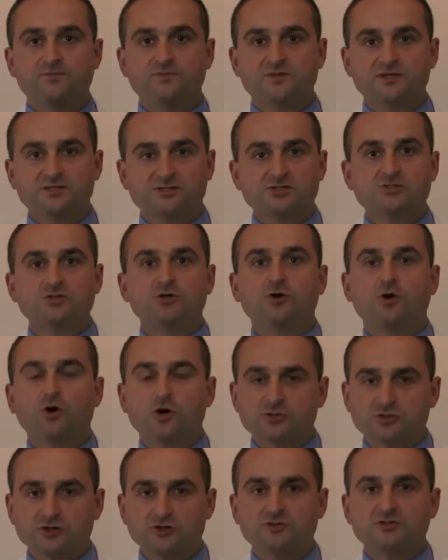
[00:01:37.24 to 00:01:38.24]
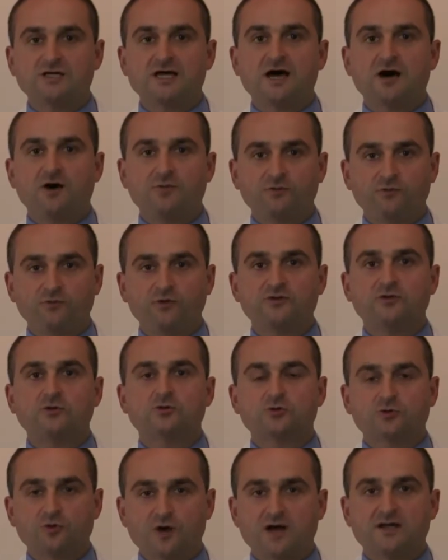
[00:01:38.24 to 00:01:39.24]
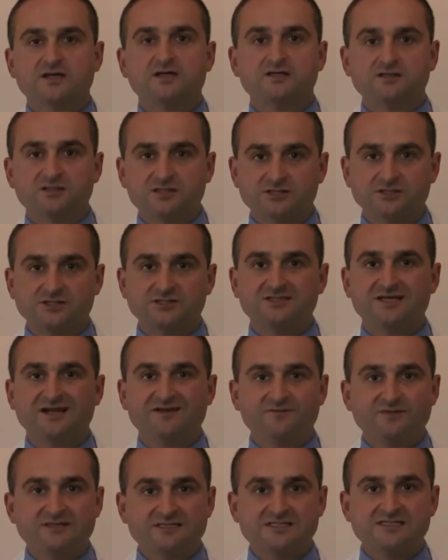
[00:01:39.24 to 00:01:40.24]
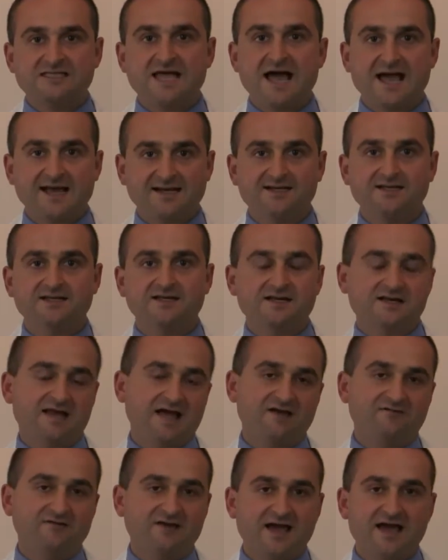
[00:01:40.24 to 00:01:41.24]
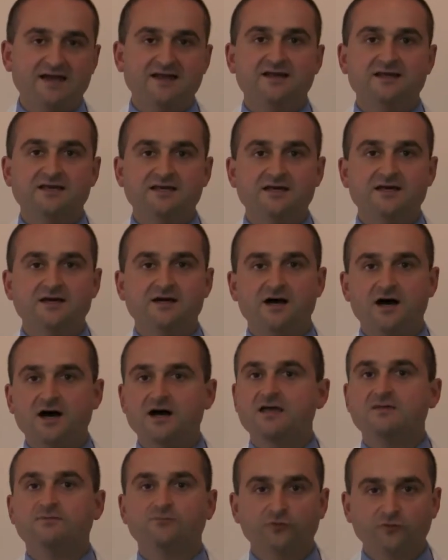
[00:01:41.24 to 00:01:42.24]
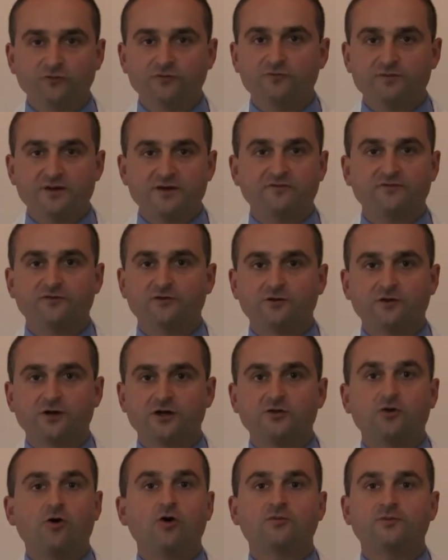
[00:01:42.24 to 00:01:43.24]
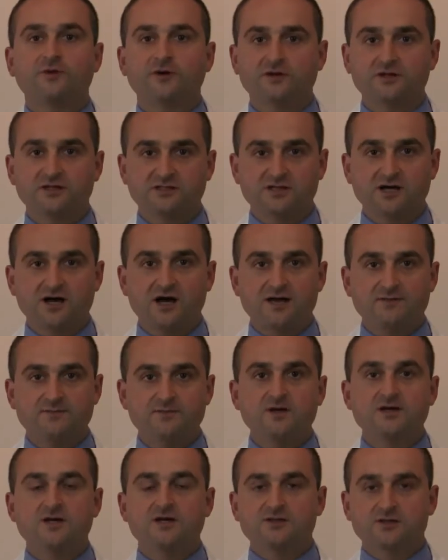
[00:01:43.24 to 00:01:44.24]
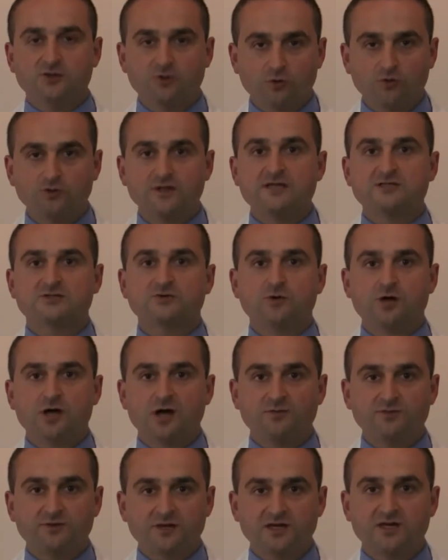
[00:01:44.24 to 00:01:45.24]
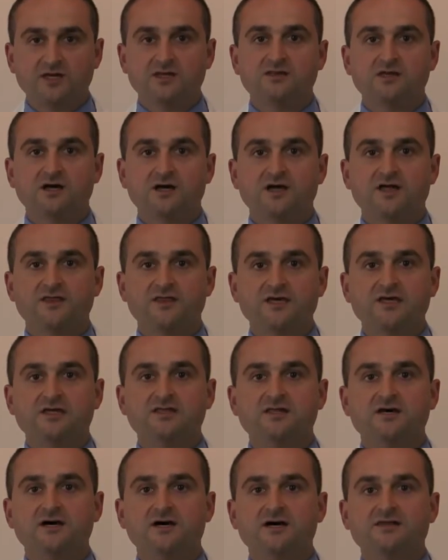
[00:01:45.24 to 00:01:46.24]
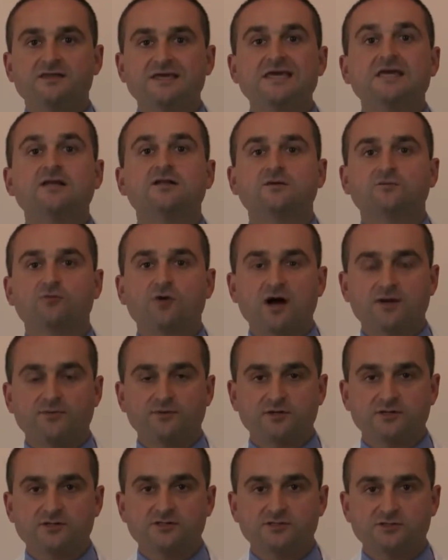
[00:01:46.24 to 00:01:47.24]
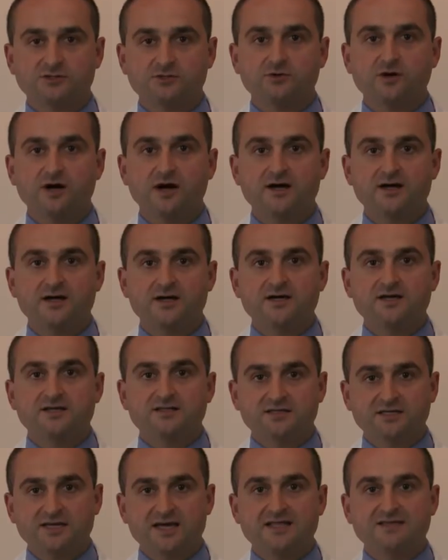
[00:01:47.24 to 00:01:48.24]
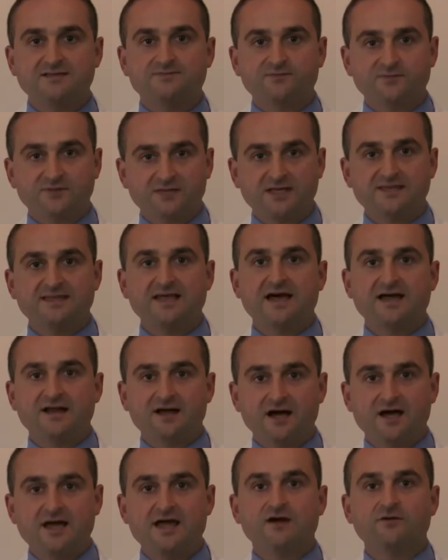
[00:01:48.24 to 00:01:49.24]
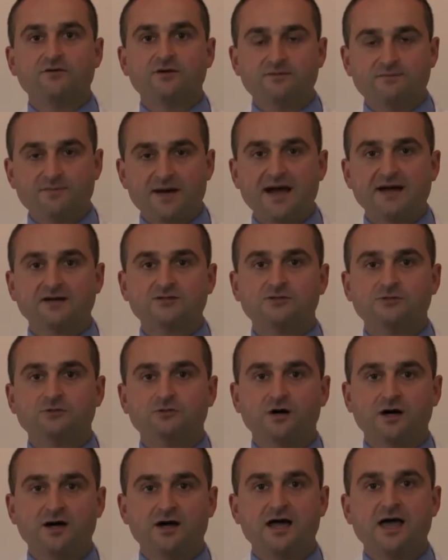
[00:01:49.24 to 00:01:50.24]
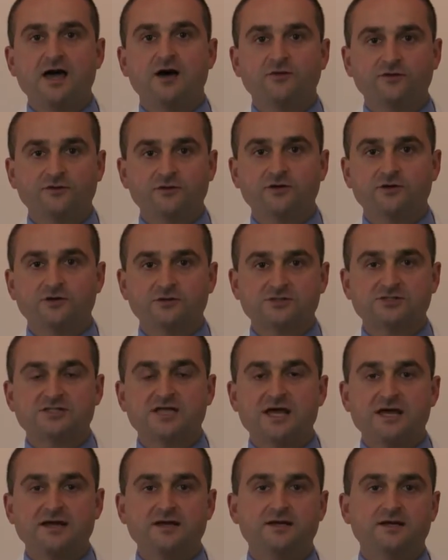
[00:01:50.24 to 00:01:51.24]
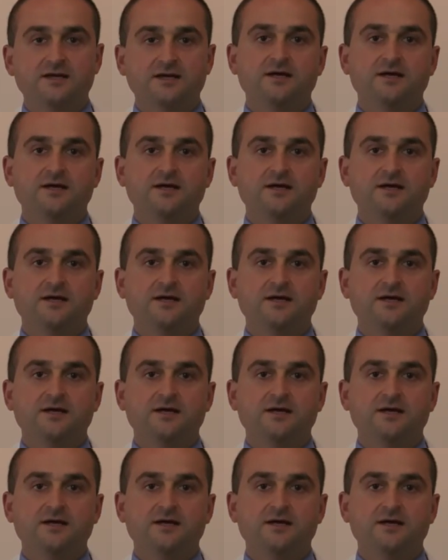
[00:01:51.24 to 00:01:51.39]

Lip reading: This is good also to help with those chronic conditions that have been stagnant and haven't had any improvement for a long period of time. The cold laser will help kick in the healing properties to get that area back to a healthier state.